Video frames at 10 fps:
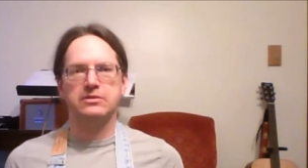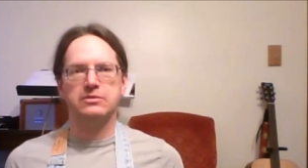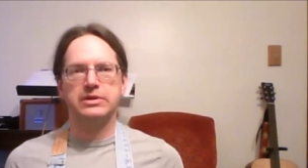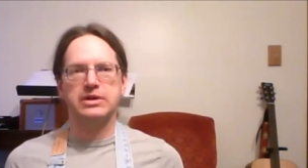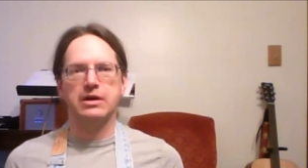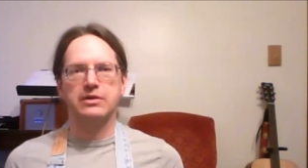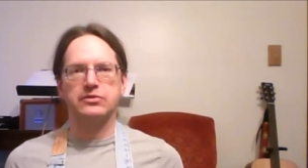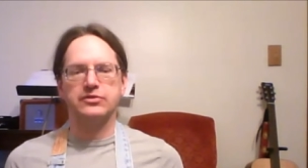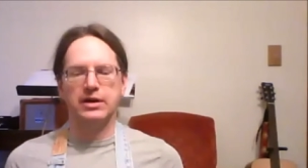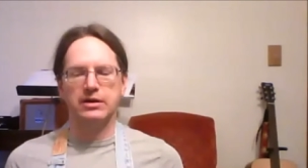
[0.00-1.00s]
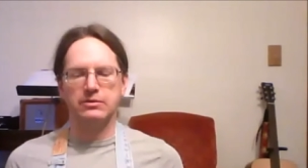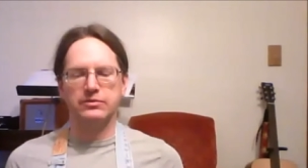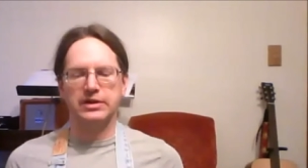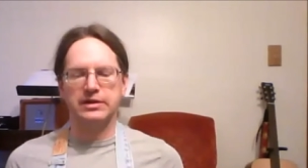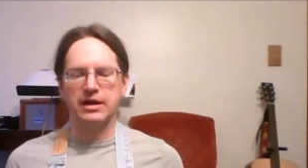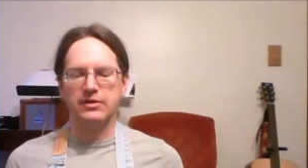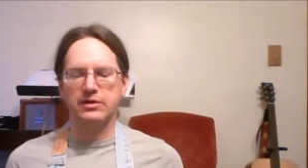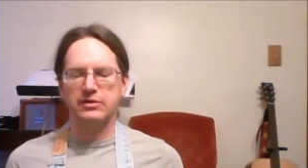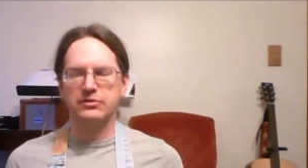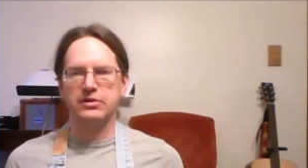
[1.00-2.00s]
we cause ourselves and
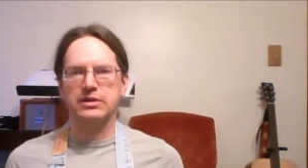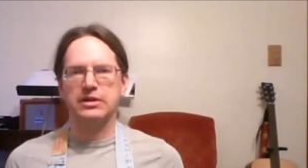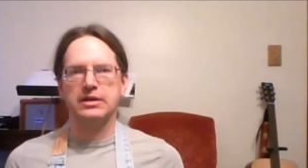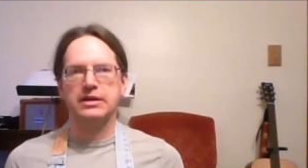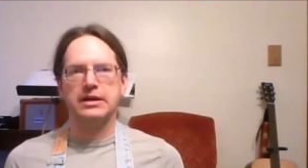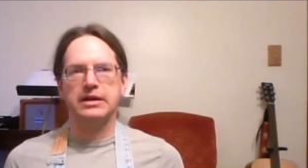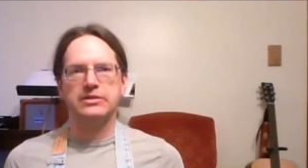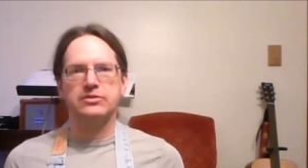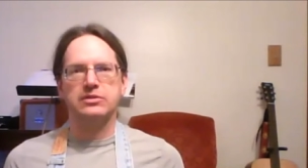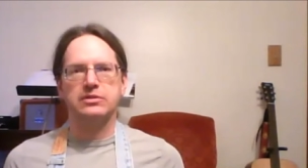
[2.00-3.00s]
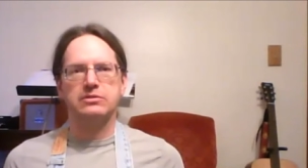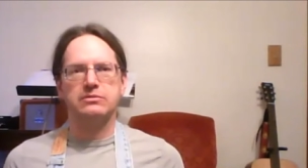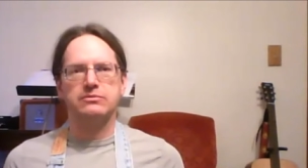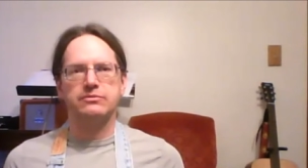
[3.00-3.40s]
others, to